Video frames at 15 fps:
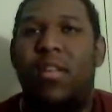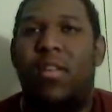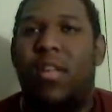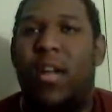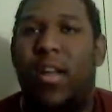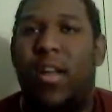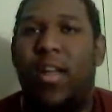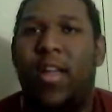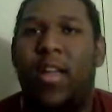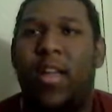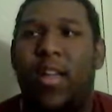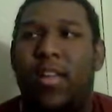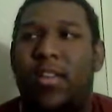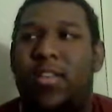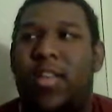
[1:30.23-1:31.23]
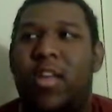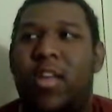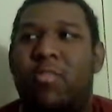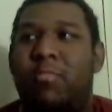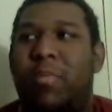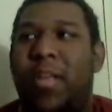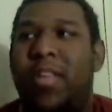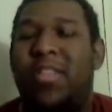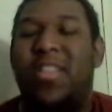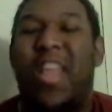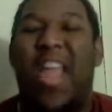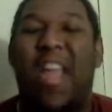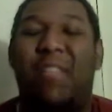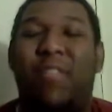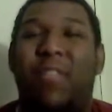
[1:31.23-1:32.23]
and the tail beast,
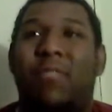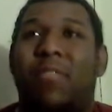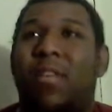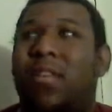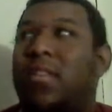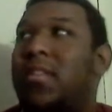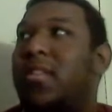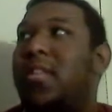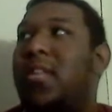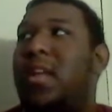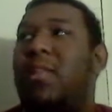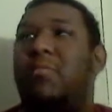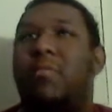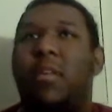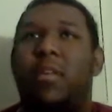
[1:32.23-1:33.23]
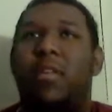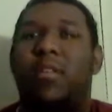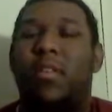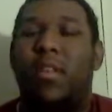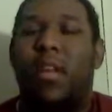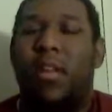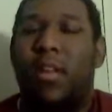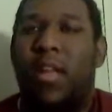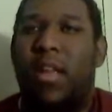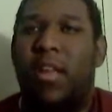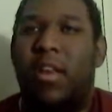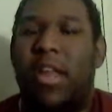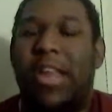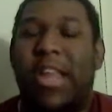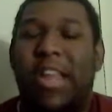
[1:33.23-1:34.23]
everyone. And
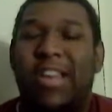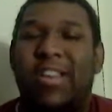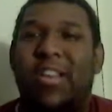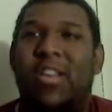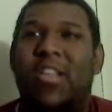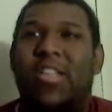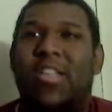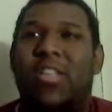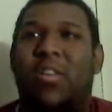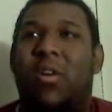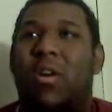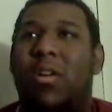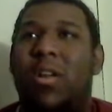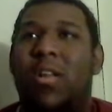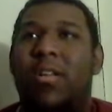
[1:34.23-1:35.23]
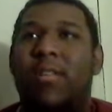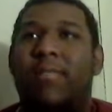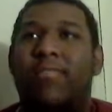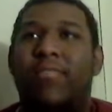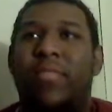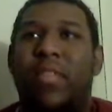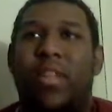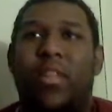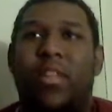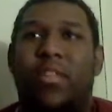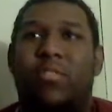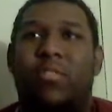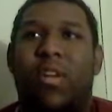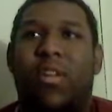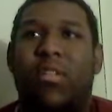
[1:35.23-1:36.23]
he doesn't call it the
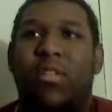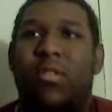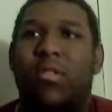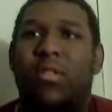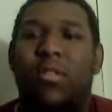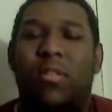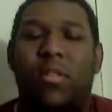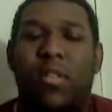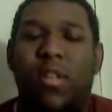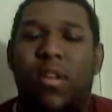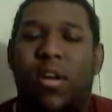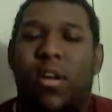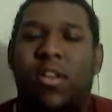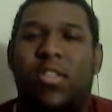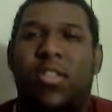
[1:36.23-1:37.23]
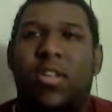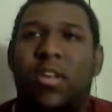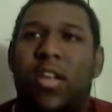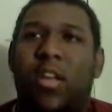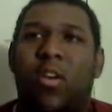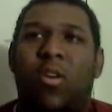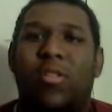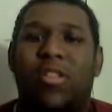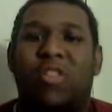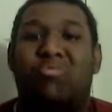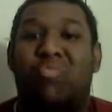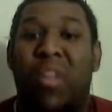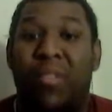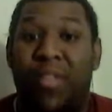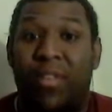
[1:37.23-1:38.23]
destruction function. He calls
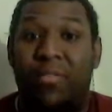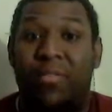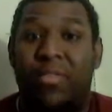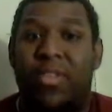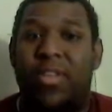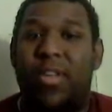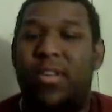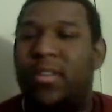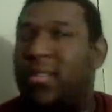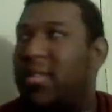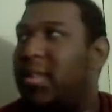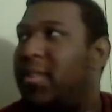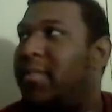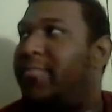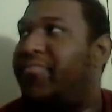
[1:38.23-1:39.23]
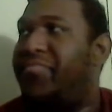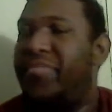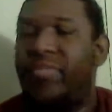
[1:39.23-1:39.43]
it revolution, you know.